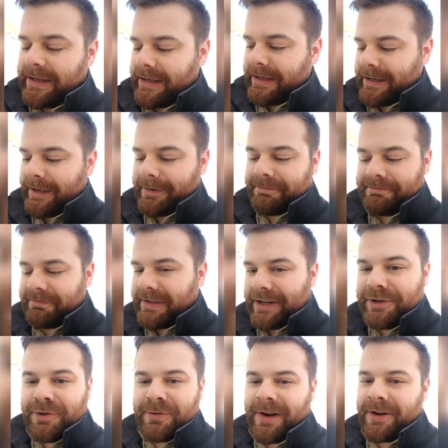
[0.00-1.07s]
I
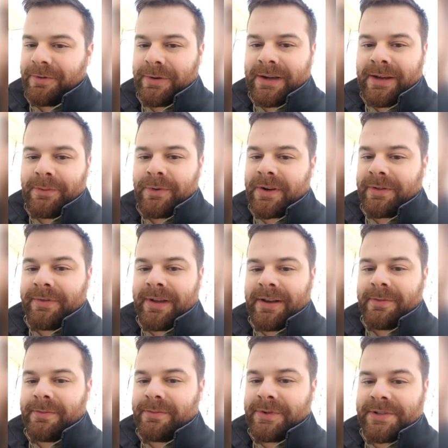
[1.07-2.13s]
knew right away one of
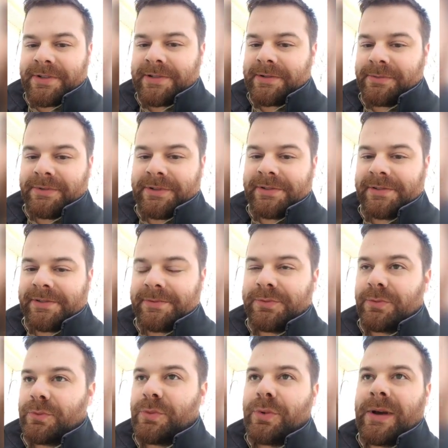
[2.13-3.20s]
them was
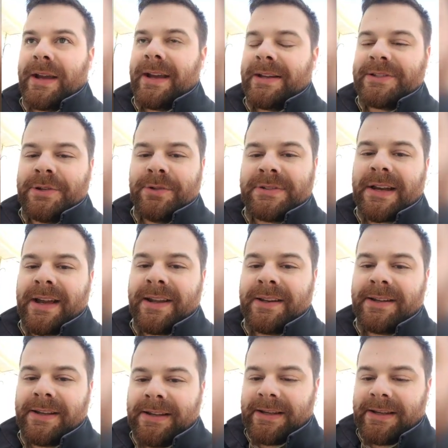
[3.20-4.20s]
way too tight.